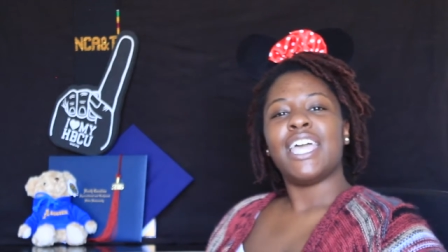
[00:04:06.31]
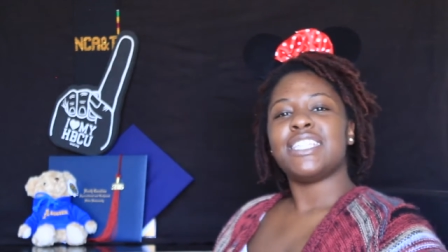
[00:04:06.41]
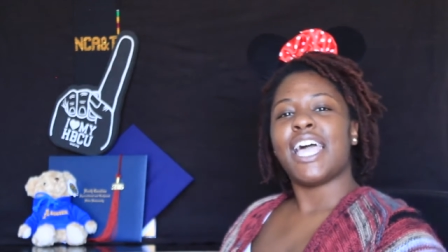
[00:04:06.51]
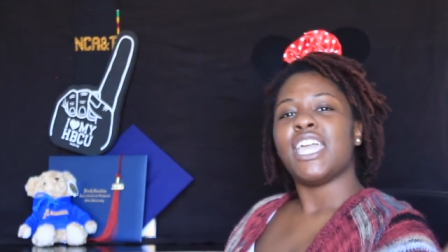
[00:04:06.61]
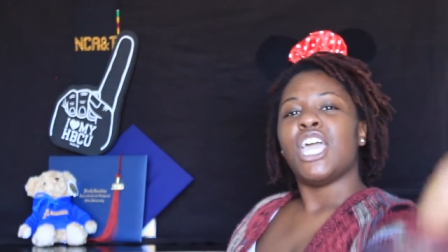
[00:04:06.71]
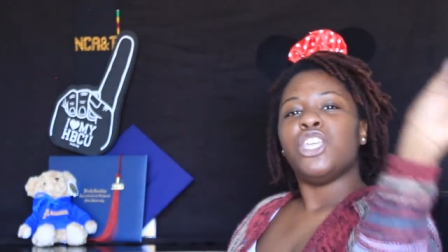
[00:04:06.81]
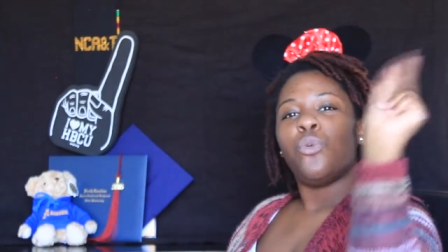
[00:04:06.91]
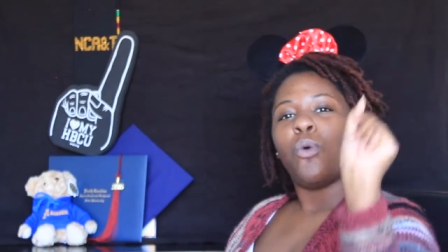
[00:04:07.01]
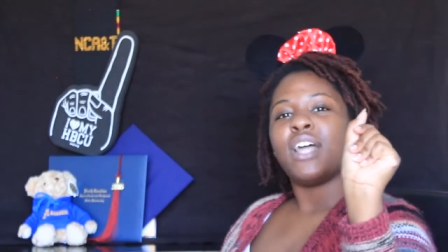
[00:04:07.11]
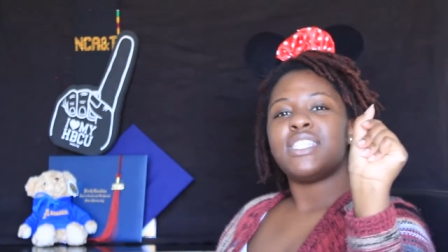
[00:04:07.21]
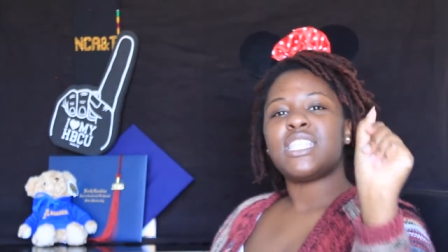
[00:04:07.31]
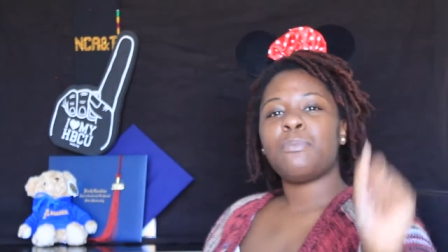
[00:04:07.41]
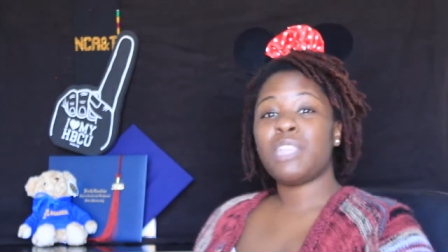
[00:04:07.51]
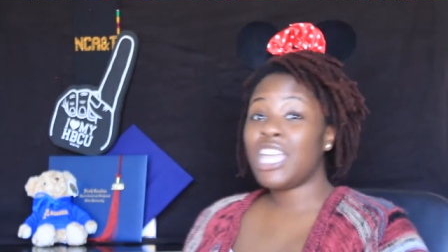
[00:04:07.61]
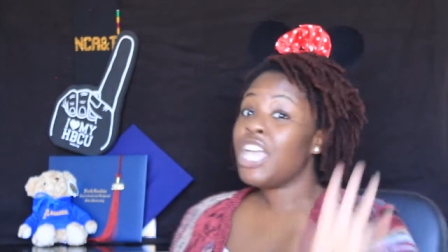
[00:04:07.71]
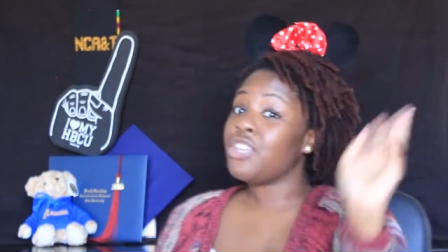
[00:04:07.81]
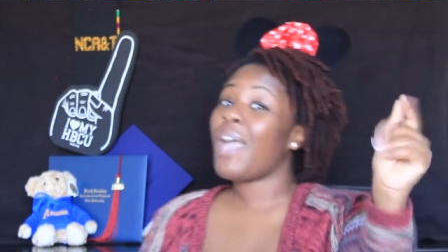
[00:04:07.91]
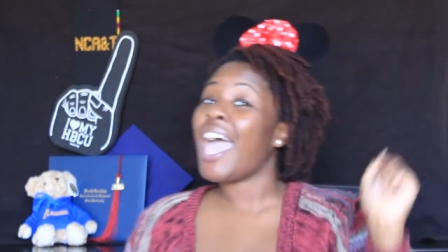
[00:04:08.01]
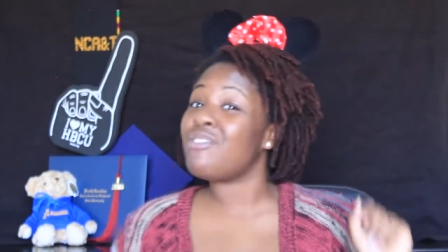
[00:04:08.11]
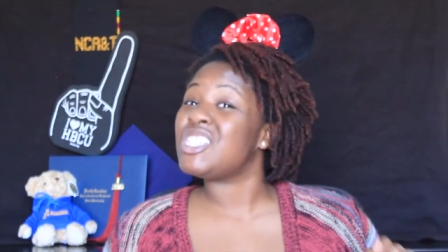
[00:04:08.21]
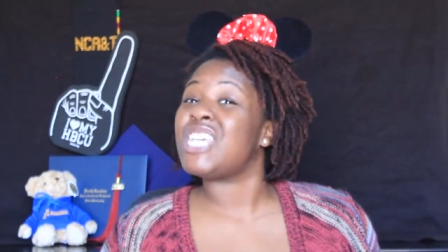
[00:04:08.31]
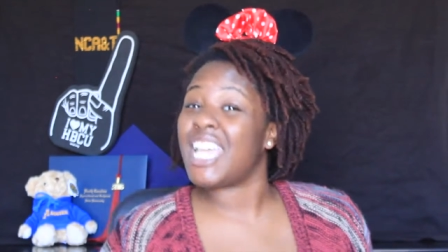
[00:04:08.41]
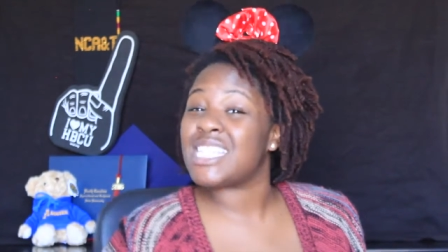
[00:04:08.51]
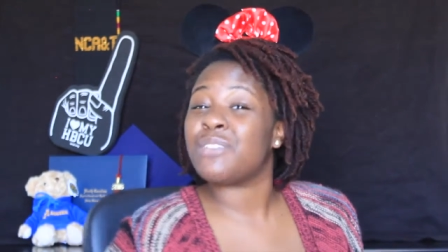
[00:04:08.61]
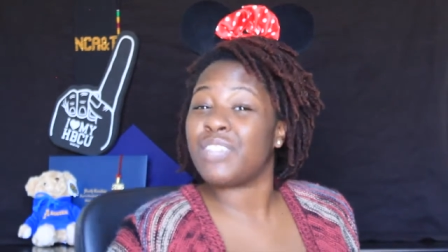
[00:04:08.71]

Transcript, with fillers: It's like you want something, you have a chance